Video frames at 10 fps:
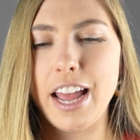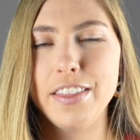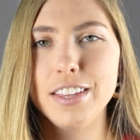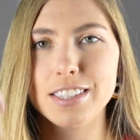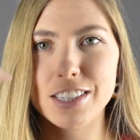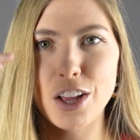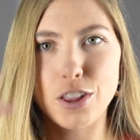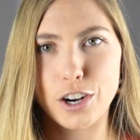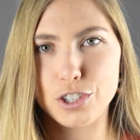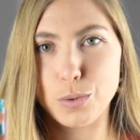and this
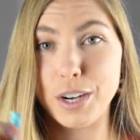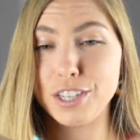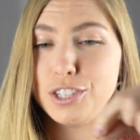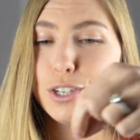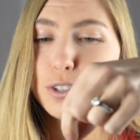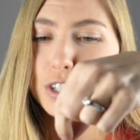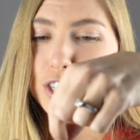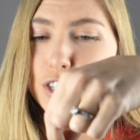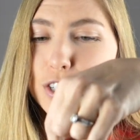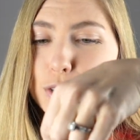larger one is usually
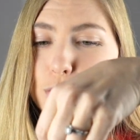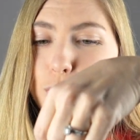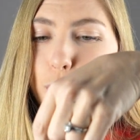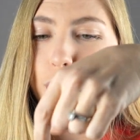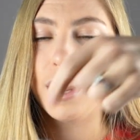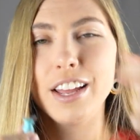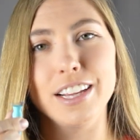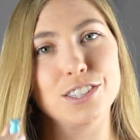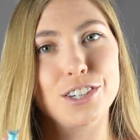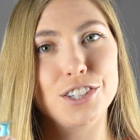just used for
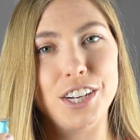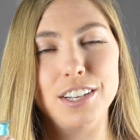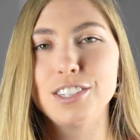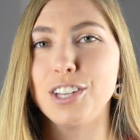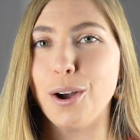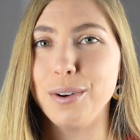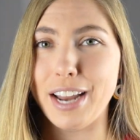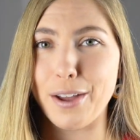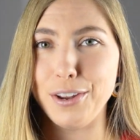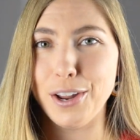insertion. So
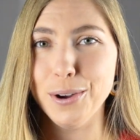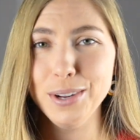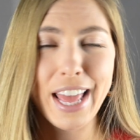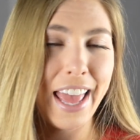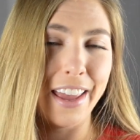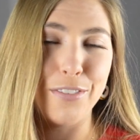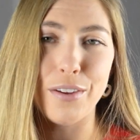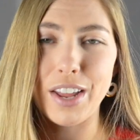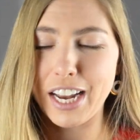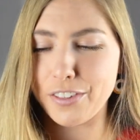now you know. If you
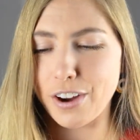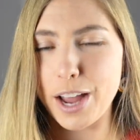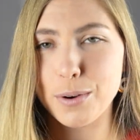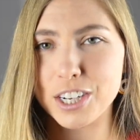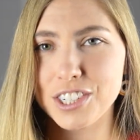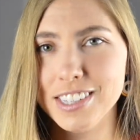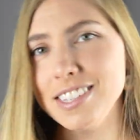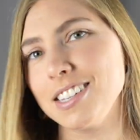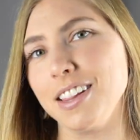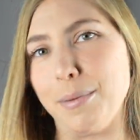have any other eye
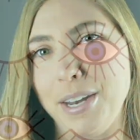questions, let